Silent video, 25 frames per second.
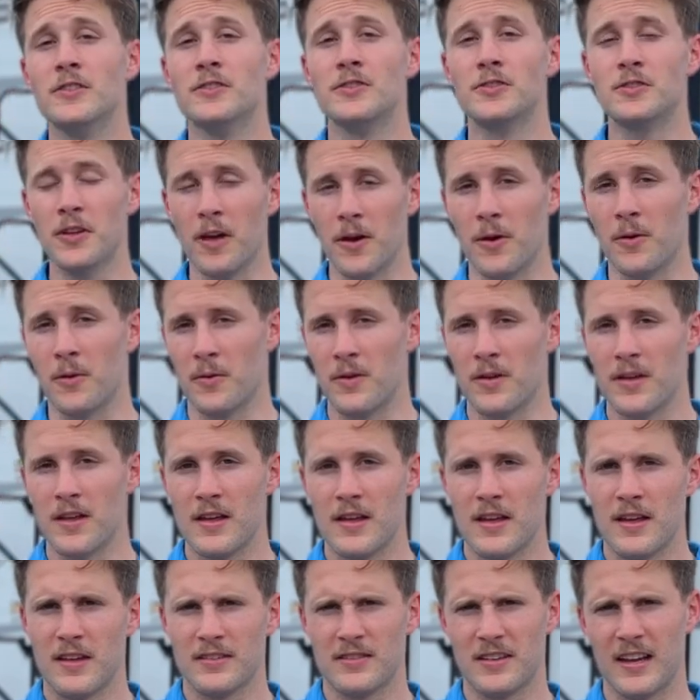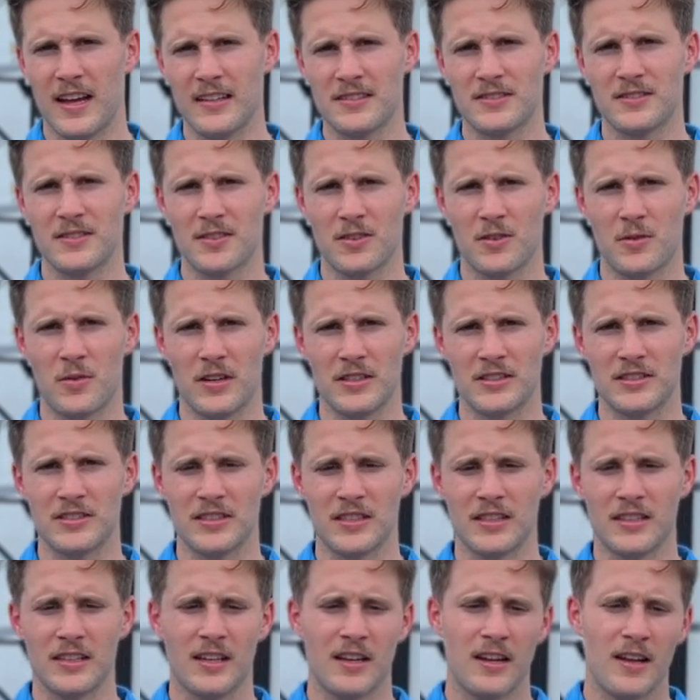So, to answer the
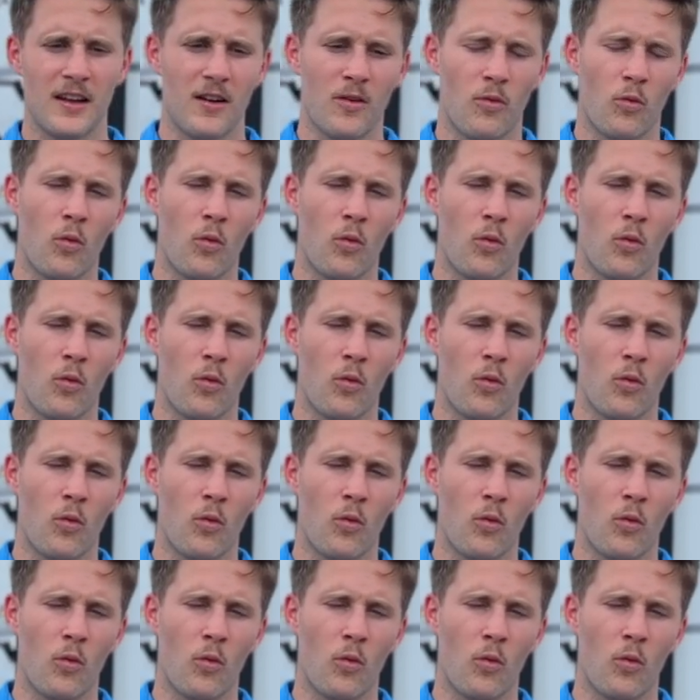question,